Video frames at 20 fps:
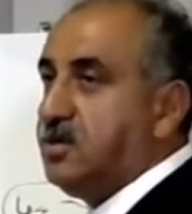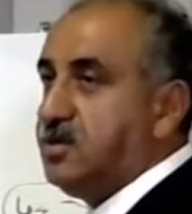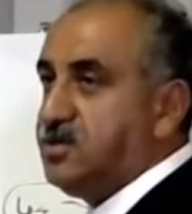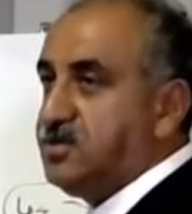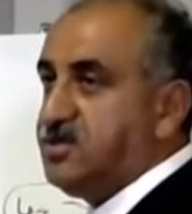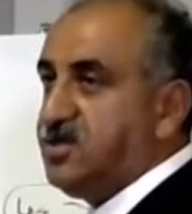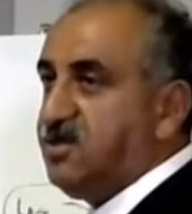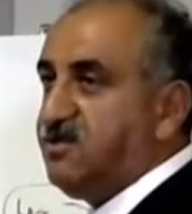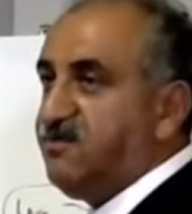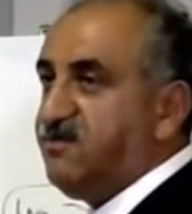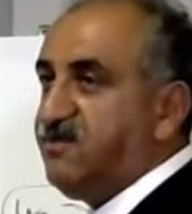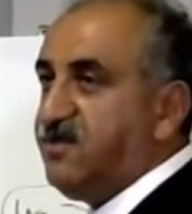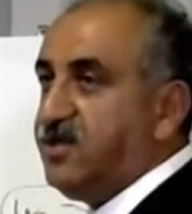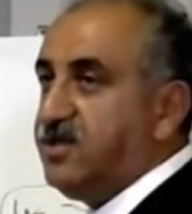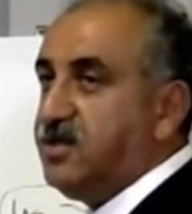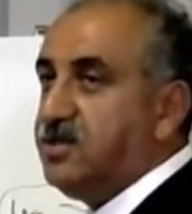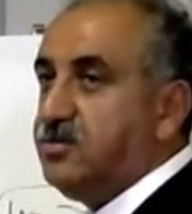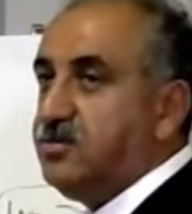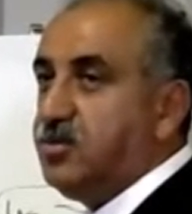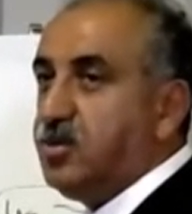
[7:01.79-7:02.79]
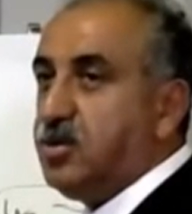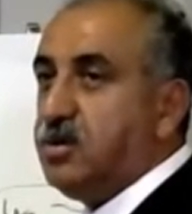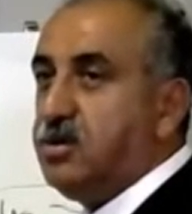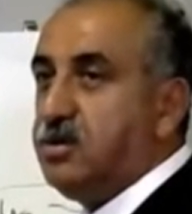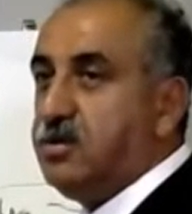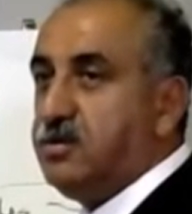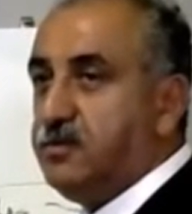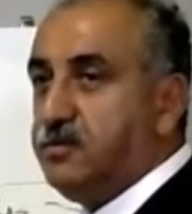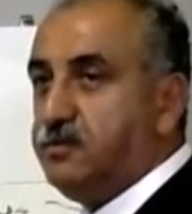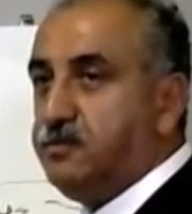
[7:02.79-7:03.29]
It's not fun anymore,
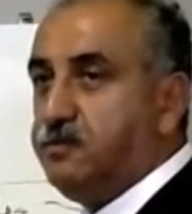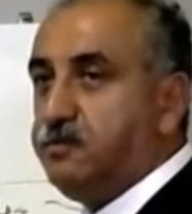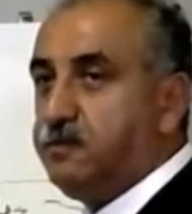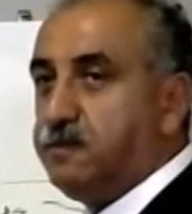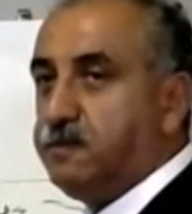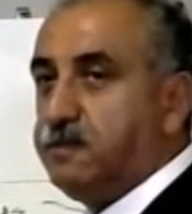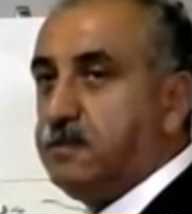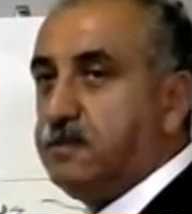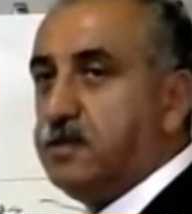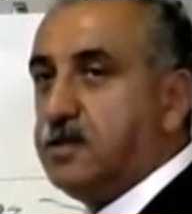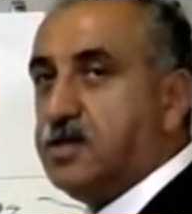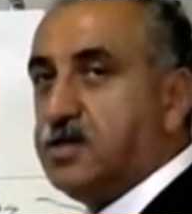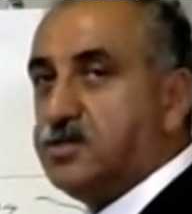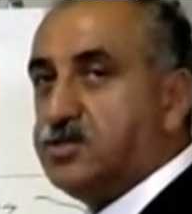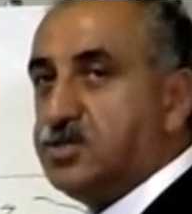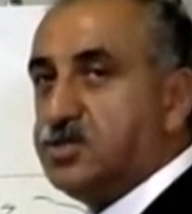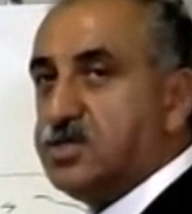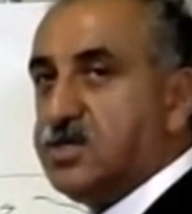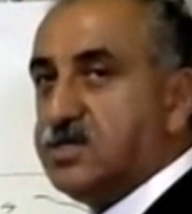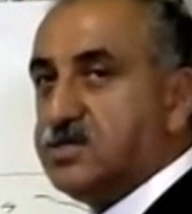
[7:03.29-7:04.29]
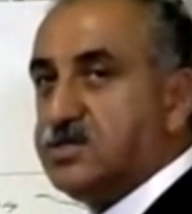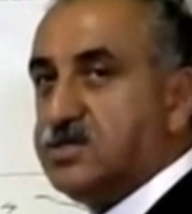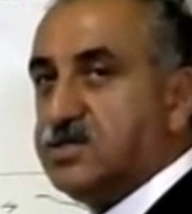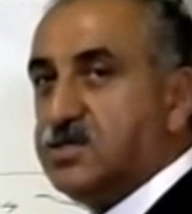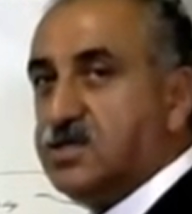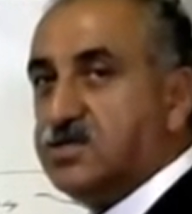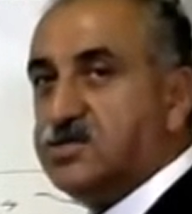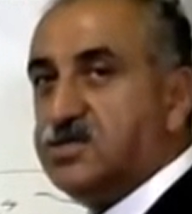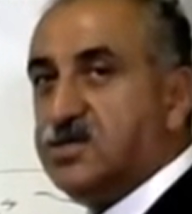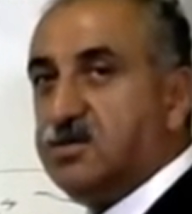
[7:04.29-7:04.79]
because you can sit
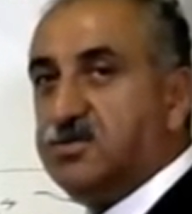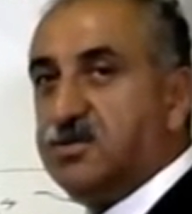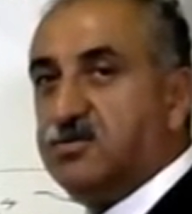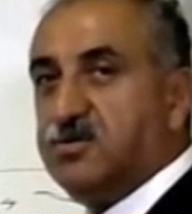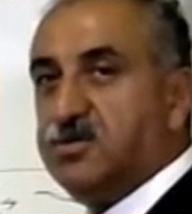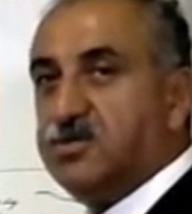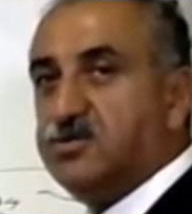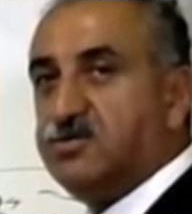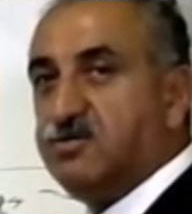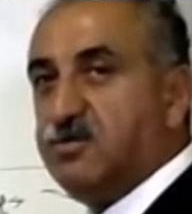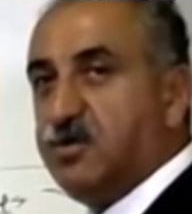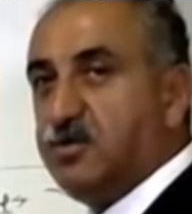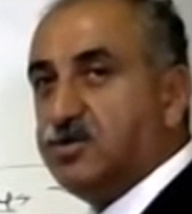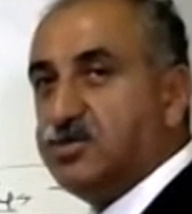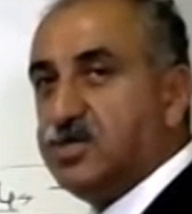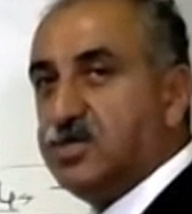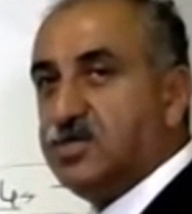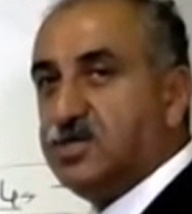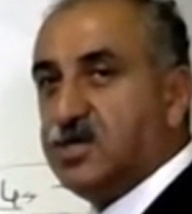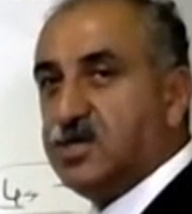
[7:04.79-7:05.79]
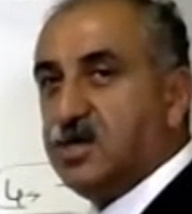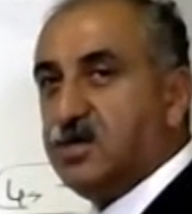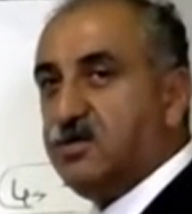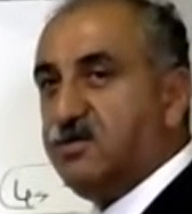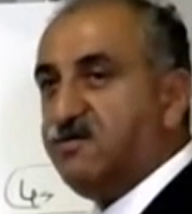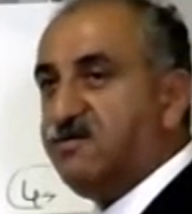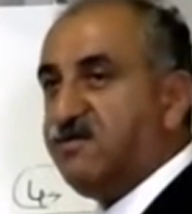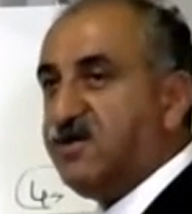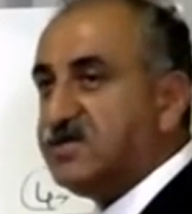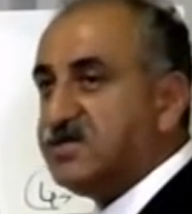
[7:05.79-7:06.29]
on something which floats and you can
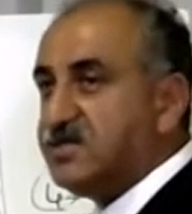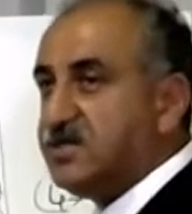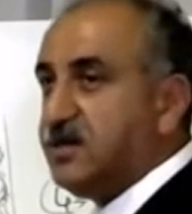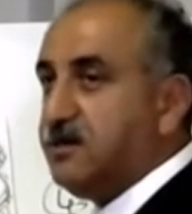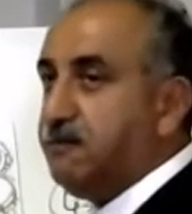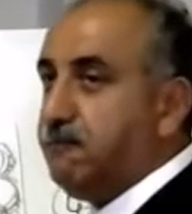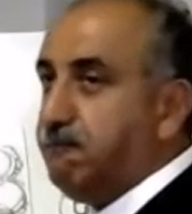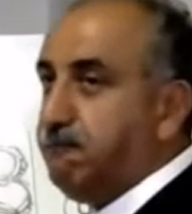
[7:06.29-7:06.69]
go faster.